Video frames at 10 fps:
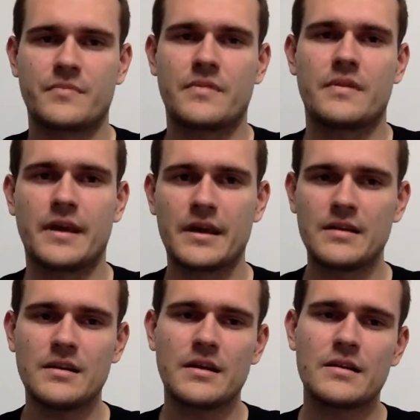
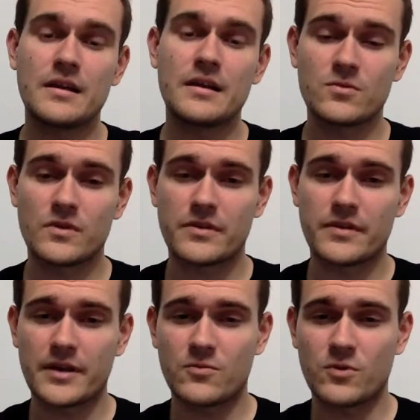Then another
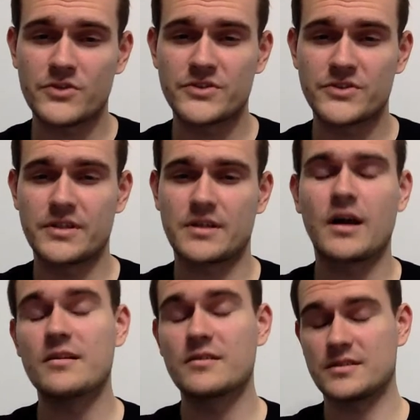thing was the
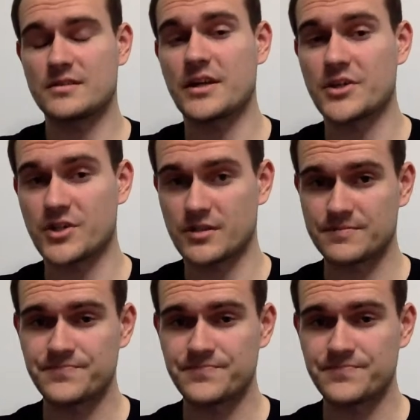colors section.